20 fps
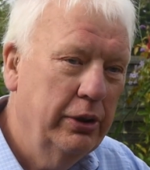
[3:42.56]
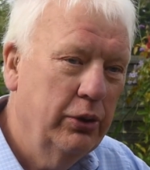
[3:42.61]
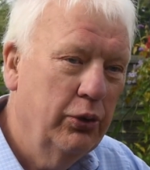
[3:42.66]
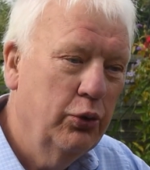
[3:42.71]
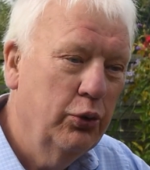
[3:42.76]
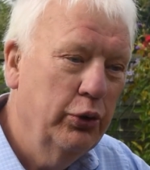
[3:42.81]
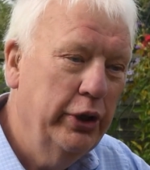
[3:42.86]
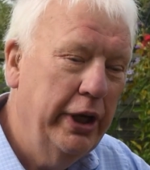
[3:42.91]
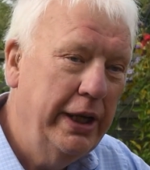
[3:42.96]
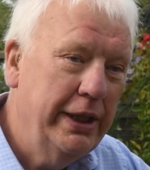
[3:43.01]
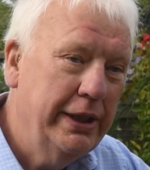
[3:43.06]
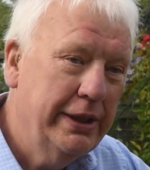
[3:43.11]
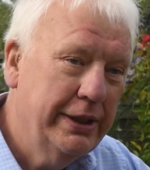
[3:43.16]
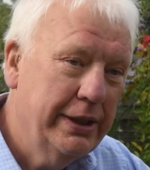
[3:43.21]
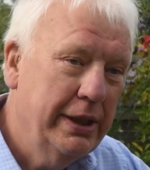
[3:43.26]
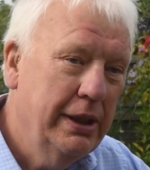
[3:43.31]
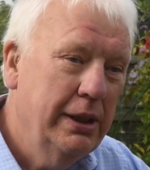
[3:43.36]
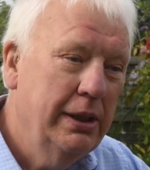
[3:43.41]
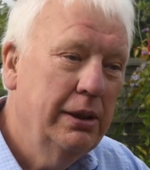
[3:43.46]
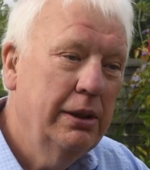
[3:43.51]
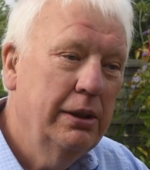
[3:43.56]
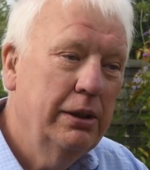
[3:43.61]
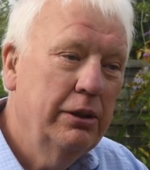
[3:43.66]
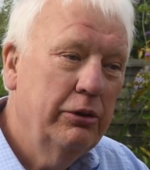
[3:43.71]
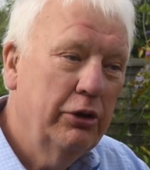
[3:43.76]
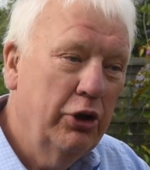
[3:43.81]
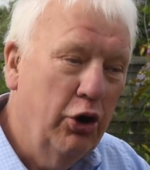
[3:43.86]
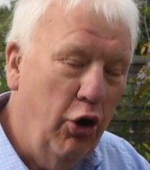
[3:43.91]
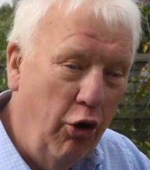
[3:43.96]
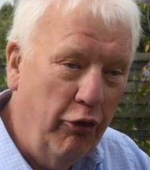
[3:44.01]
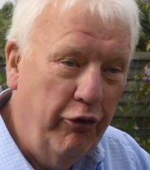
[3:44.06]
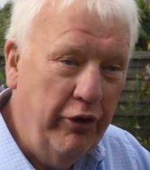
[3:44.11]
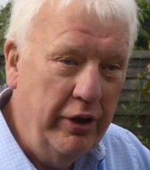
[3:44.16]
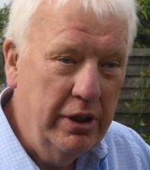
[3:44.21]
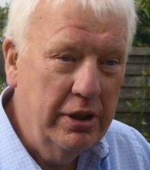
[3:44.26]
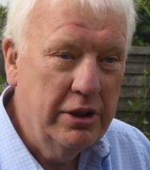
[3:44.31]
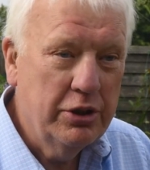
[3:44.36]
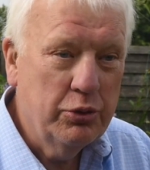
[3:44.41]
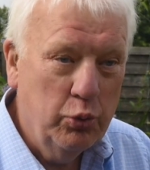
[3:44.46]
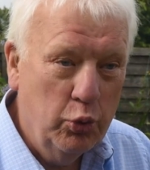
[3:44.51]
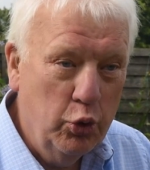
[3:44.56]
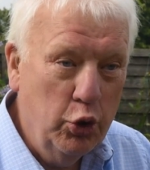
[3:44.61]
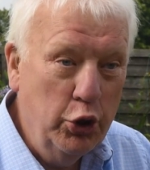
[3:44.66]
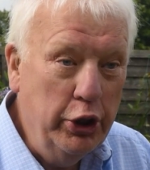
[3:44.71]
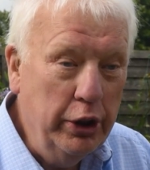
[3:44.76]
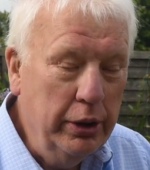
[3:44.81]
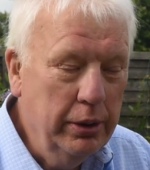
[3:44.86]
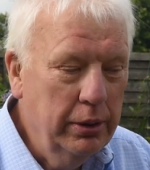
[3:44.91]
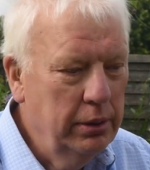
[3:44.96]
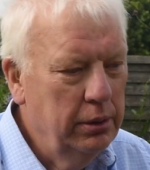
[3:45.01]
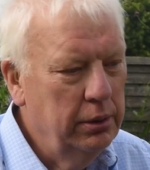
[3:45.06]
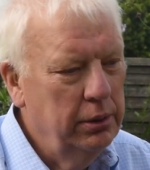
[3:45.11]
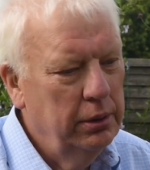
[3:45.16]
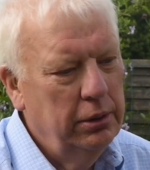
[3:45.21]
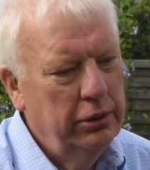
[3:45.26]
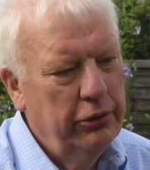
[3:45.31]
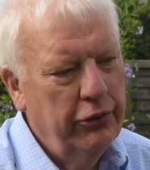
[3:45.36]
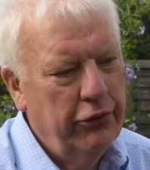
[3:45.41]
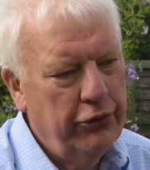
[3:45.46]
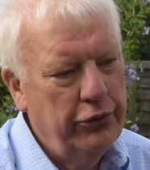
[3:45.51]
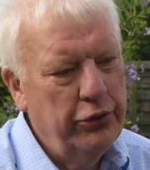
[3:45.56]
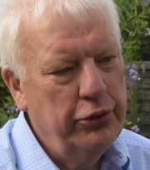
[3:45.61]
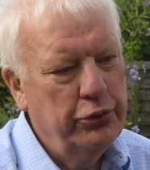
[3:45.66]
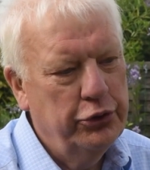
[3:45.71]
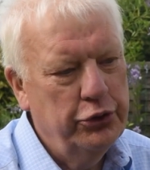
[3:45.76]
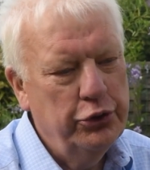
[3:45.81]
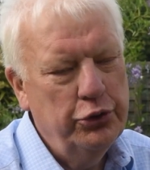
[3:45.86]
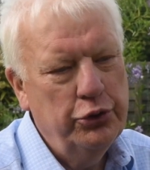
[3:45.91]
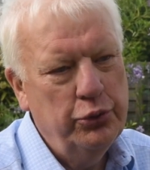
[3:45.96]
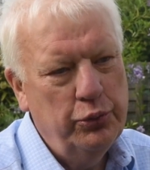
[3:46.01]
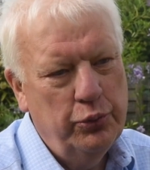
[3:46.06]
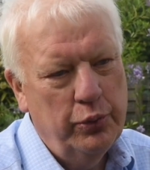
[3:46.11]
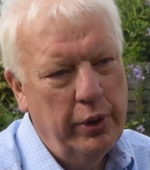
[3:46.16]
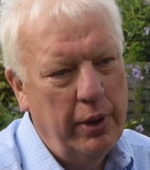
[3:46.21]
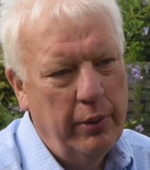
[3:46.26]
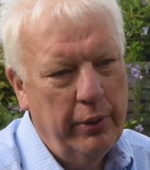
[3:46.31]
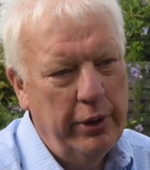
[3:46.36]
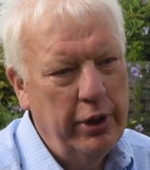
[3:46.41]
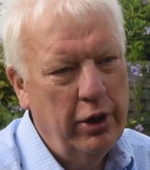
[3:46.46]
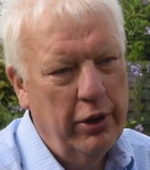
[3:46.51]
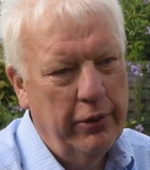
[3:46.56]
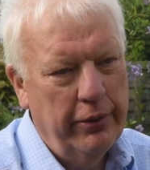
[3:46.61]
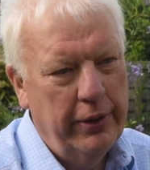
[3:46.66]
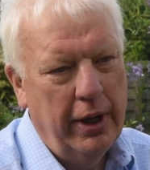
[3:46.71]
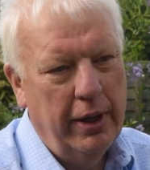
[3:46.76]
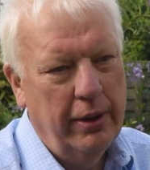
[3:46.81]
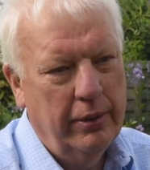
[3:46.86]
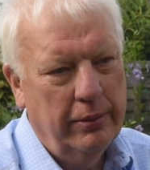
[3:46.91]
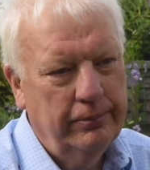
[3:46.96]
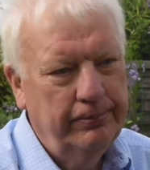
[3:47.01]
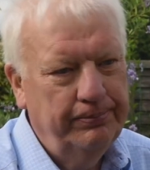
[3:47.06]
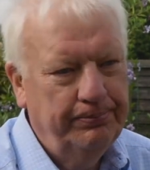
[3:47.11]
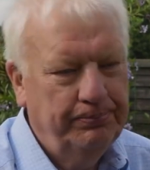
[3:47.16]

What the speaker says: ornate coffins, wood, through to where we are now.